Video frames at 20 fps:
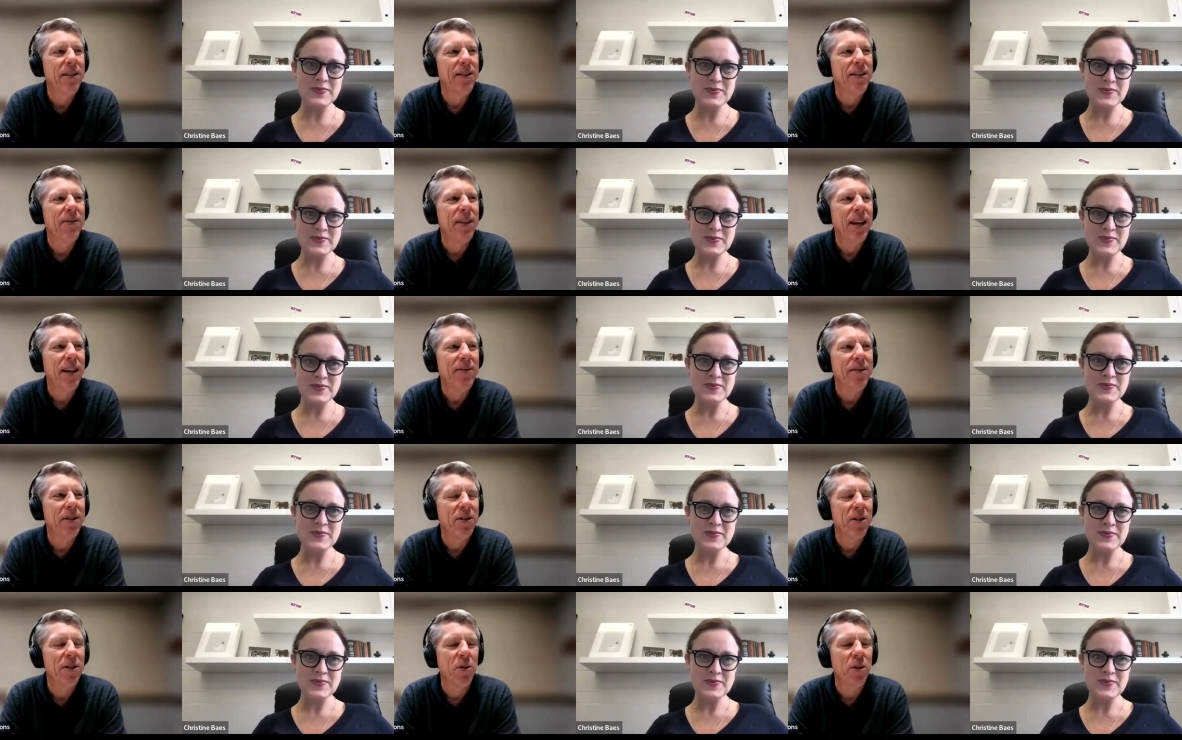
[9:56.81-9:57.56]

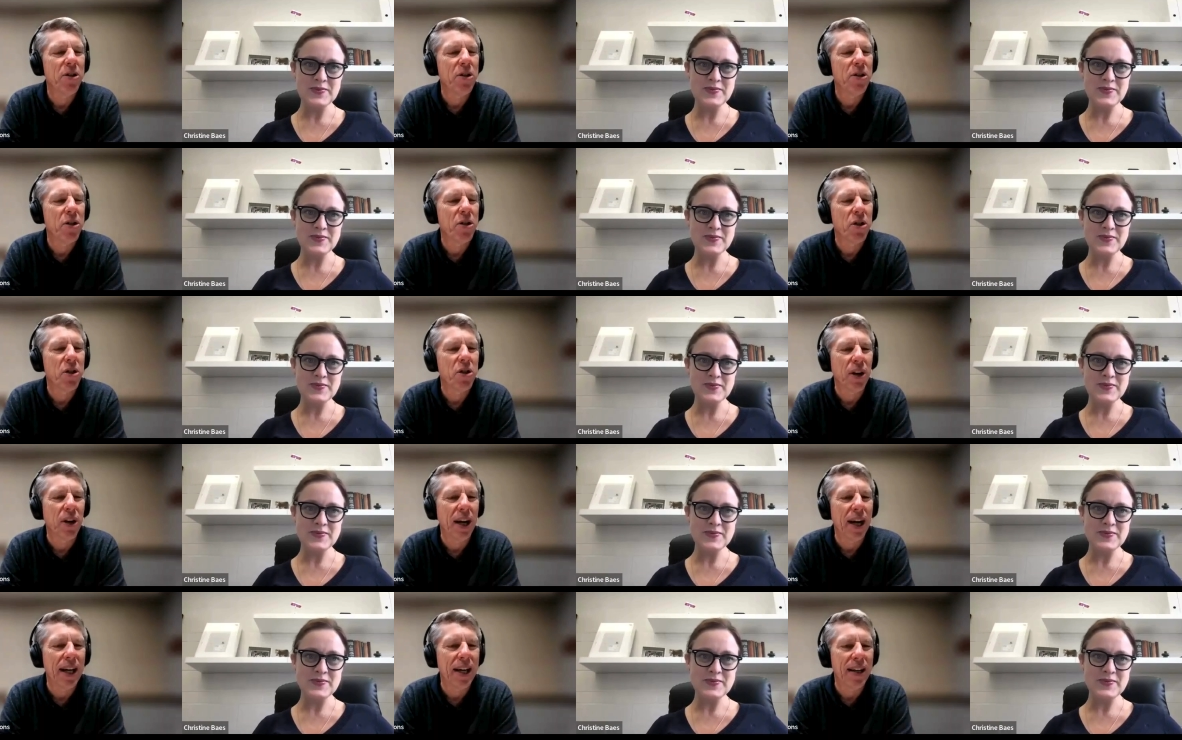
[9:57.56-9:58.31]
Speaker 1: sometimes they're so
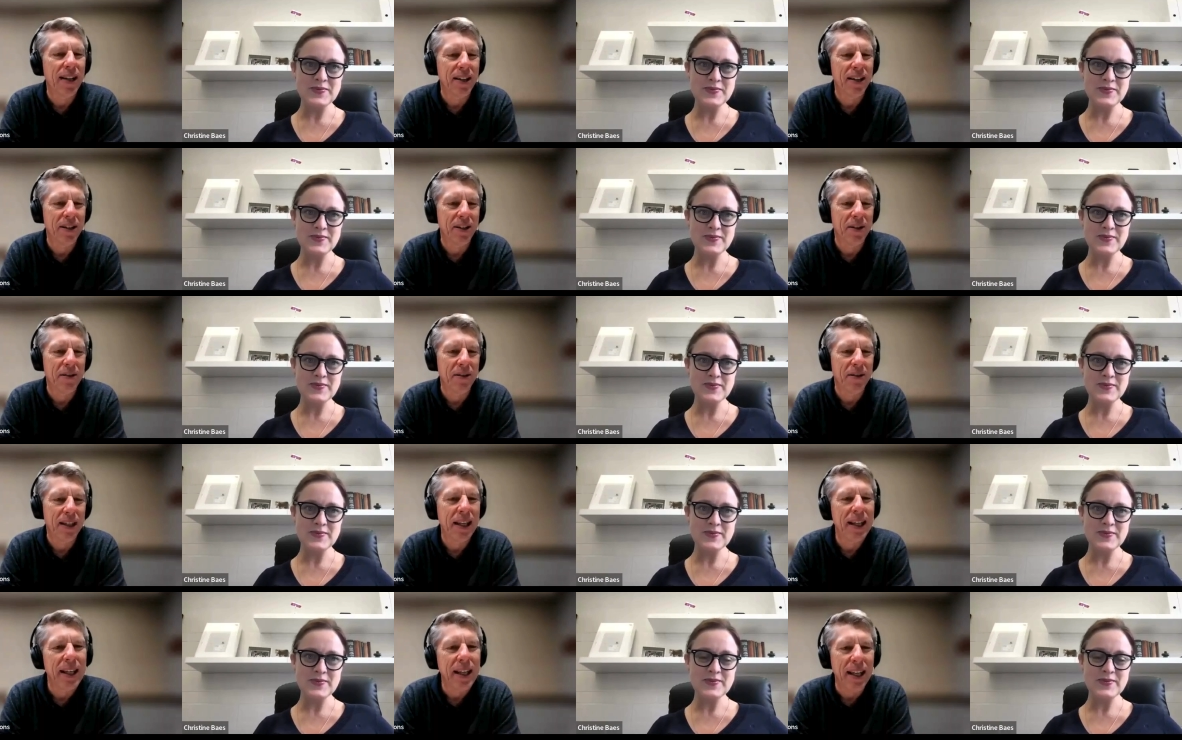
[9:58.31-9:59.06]
constrained in their
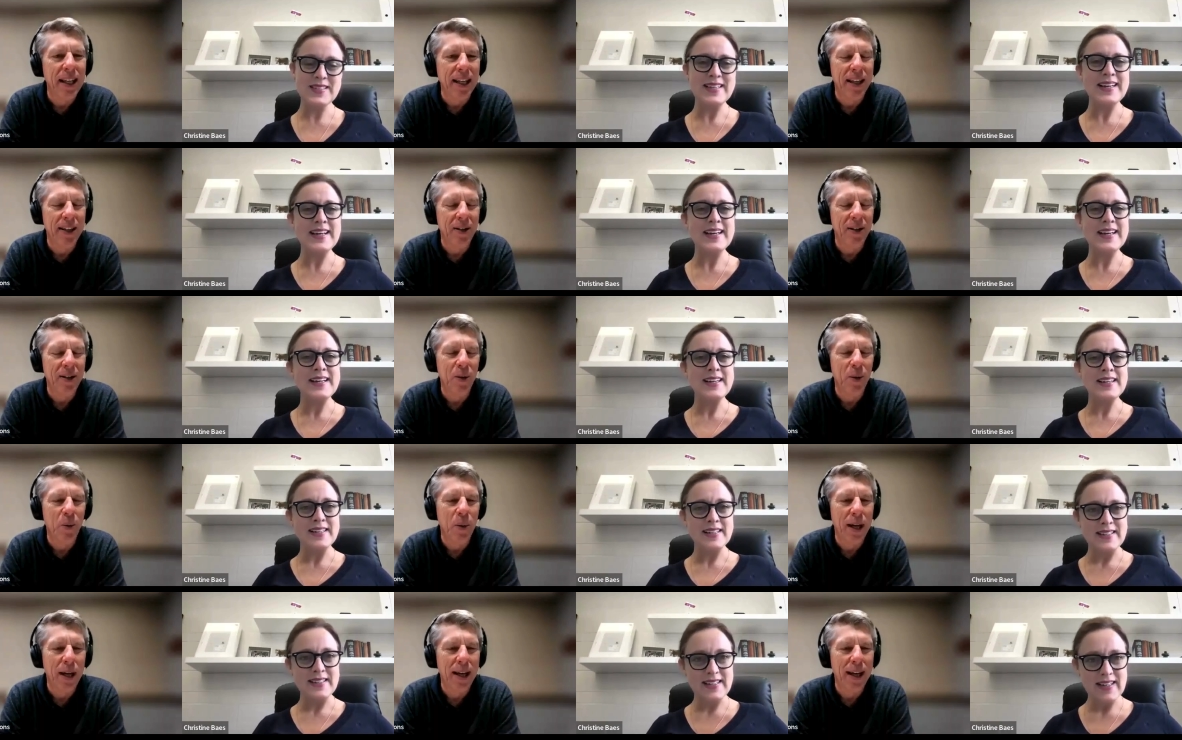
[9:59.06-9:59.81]
thinking and
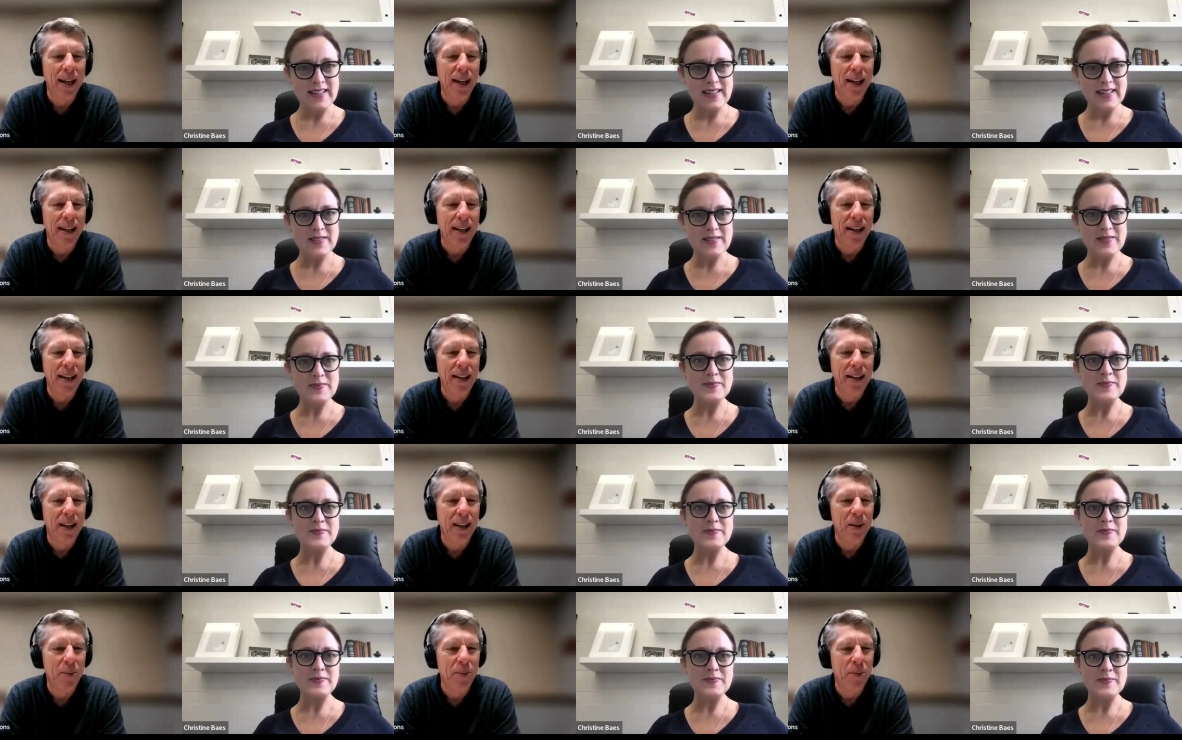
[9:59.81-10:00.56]
the way
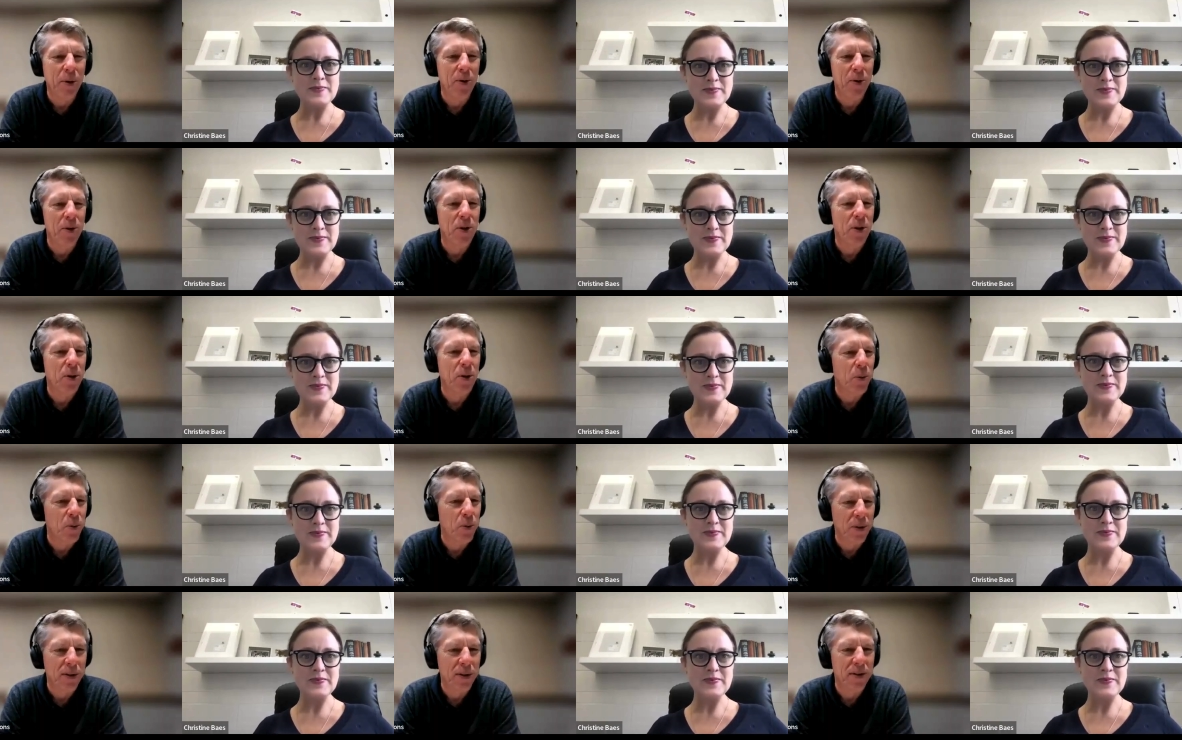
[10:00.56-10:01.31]
they approach the
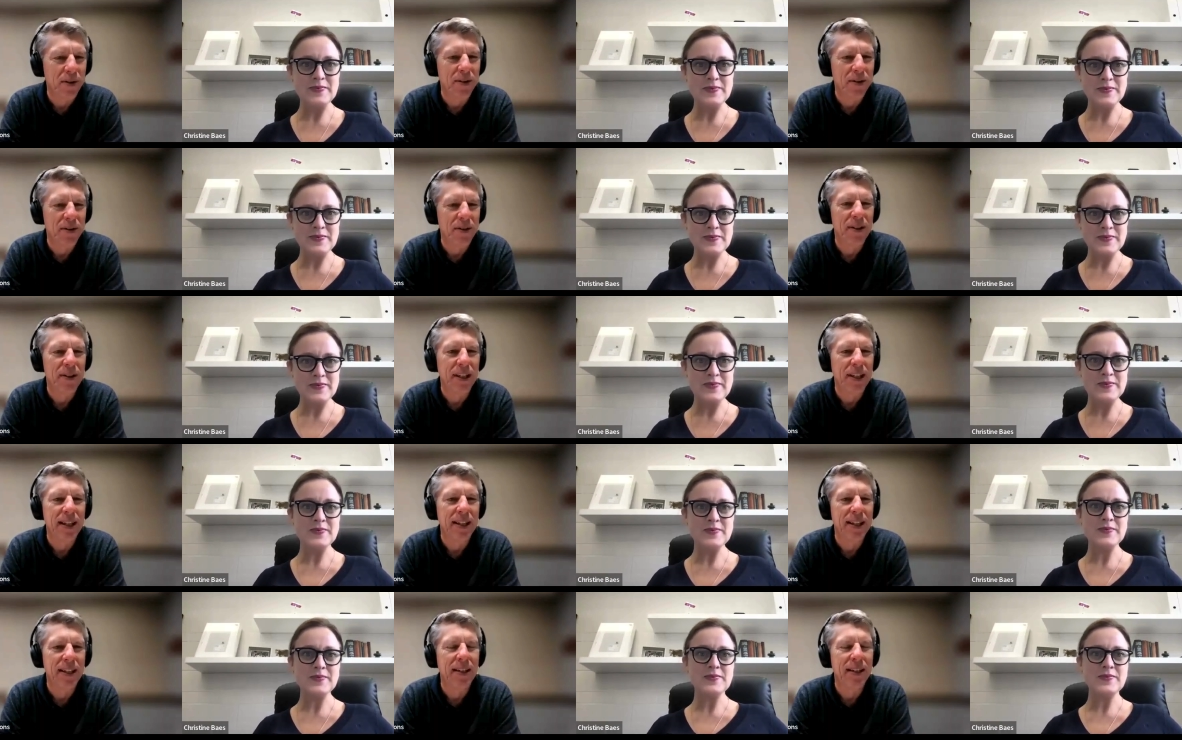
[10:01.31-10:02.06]
world
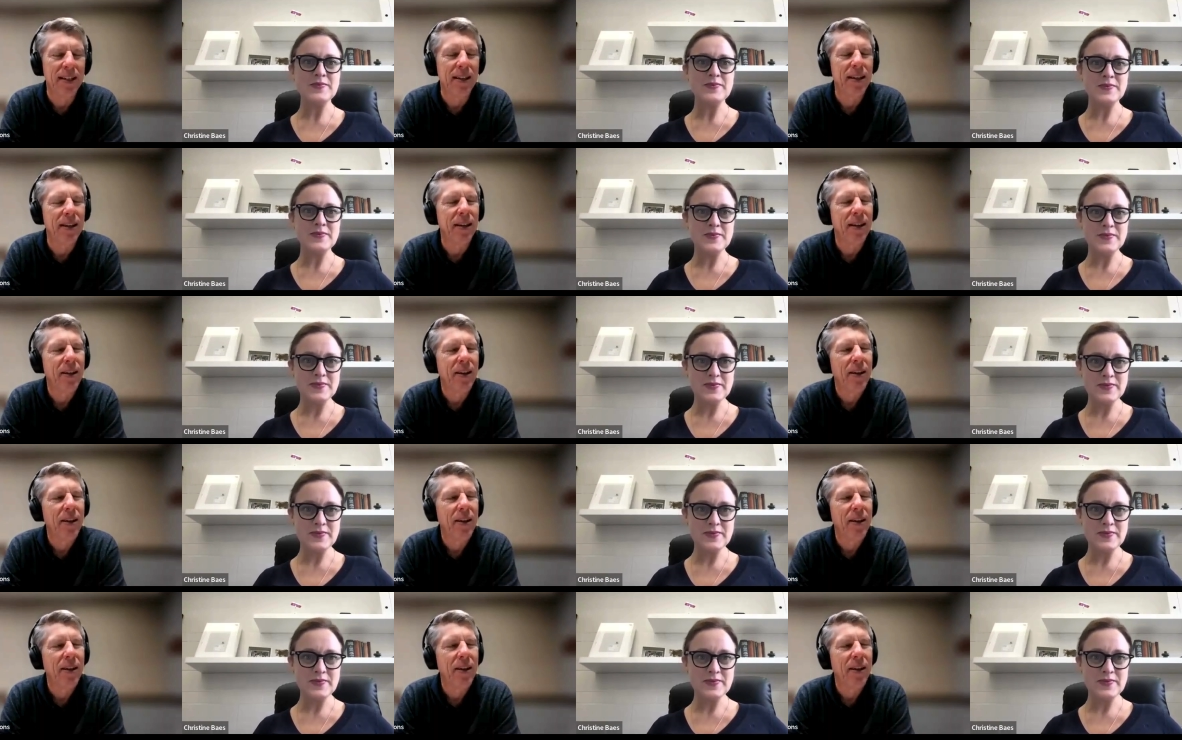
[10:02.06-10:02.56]
and